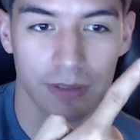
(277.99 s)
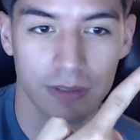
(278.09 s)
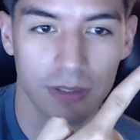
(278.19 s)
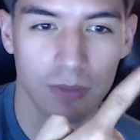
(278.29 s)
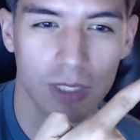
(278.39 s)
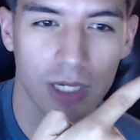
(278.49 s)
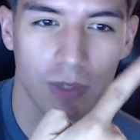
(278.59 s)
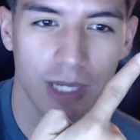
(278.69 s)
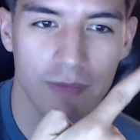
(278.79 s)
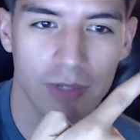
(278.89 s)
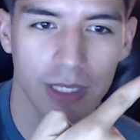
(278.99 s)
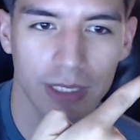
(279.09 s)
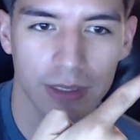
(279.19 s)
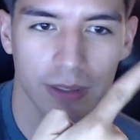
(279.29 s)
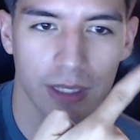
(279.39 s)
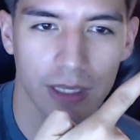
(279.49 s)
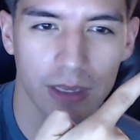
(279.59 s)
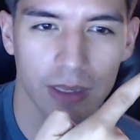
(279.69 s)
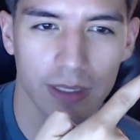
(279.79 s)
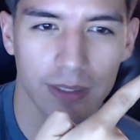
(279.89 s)
So you kind of want to have it at like a
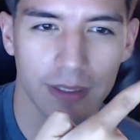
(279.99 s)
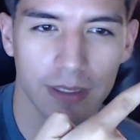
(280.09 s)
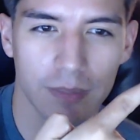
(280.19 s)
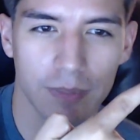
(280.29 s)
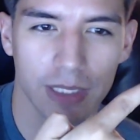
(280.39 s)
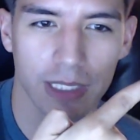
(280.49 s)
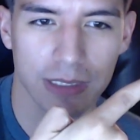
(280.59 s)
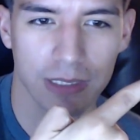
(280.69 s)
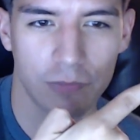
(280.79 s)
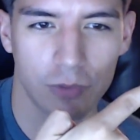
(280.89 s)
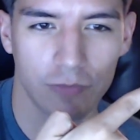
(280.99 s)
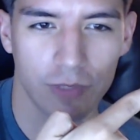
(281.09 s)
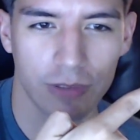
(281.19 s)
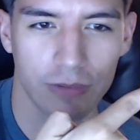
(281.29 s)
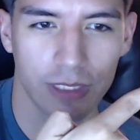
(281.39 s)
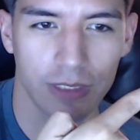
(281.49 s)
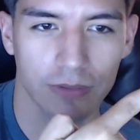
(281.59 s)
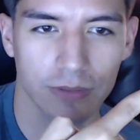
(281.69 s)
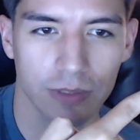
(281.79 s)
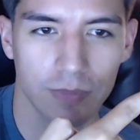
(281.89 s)
little bit less than a 45-degree angle.
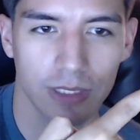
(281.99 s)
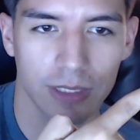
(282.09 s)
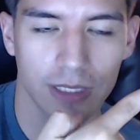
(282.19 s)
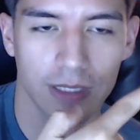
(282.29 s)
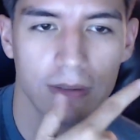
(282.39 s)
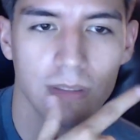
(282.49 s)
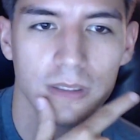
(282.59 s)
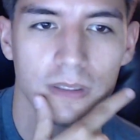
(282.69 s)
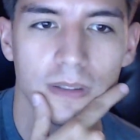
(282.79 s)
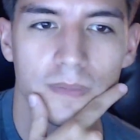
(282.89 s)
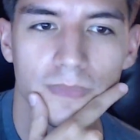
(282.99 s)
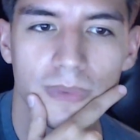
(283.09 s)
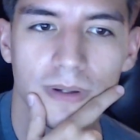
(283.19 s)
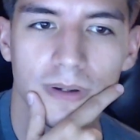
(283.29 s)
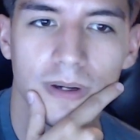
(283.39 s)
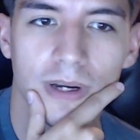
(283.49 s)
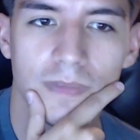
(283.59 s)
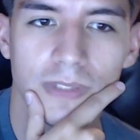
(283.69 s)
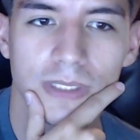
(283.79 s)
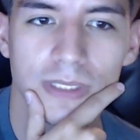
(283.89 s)
So it'd be like that.
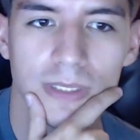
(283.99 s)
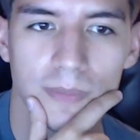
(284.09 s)
Obviously